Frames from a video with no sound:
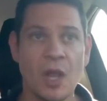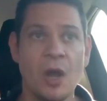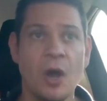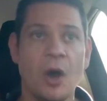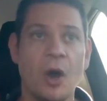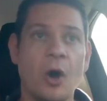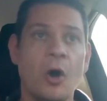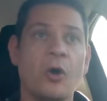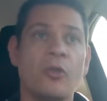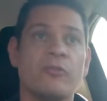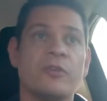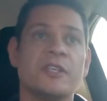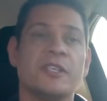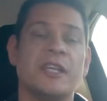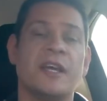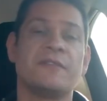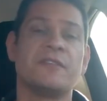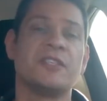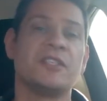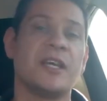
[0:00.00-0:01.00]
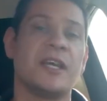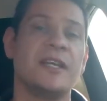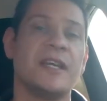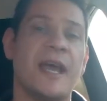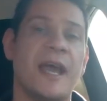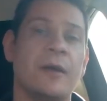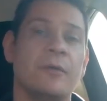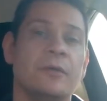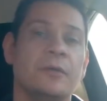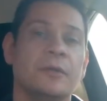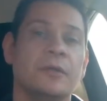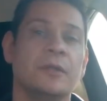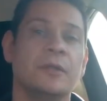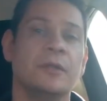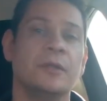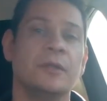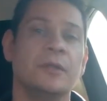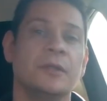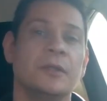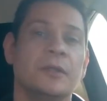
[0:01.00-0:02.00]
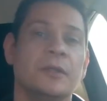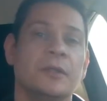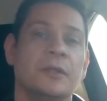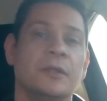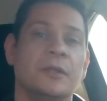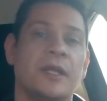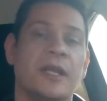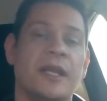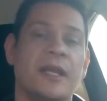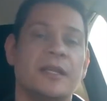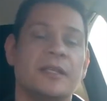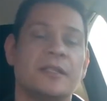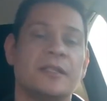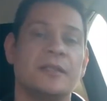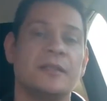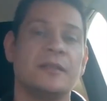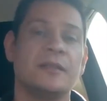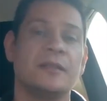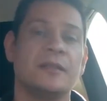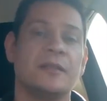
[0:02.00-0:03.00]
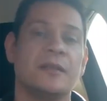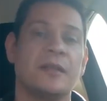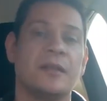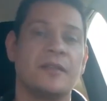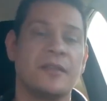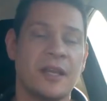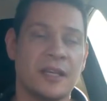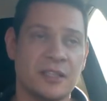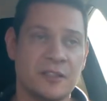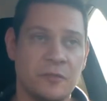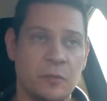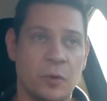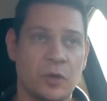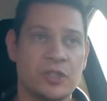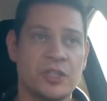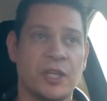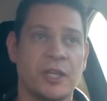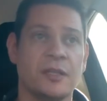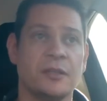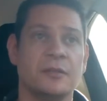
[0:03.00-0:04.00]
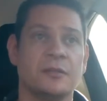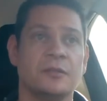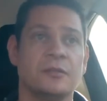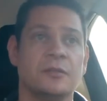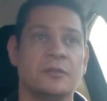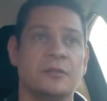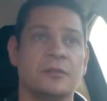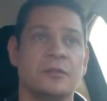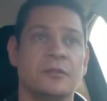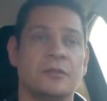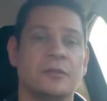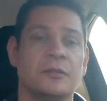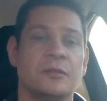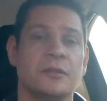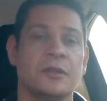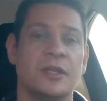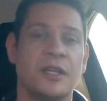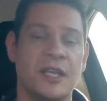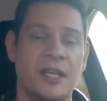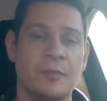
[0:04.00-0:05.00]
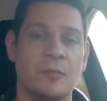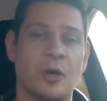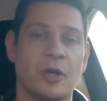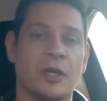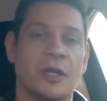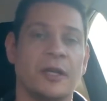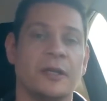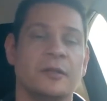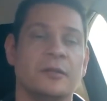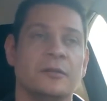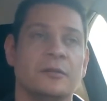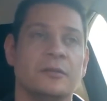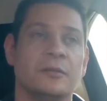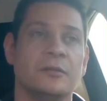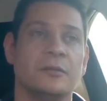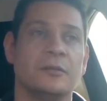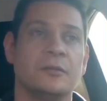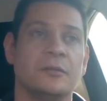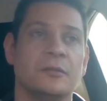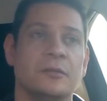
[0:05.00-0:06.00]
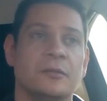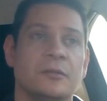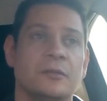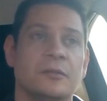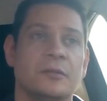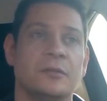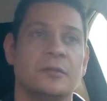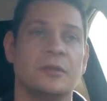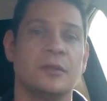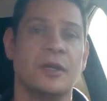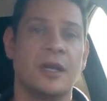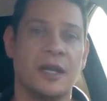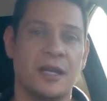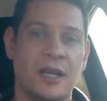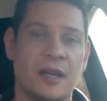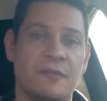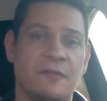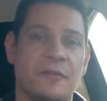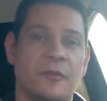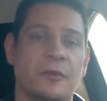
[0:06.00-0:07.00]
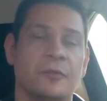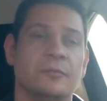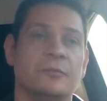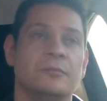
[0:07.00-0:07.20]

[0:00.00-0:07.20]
All there is left to say now is thanks for watching, keep modelling, and have fun.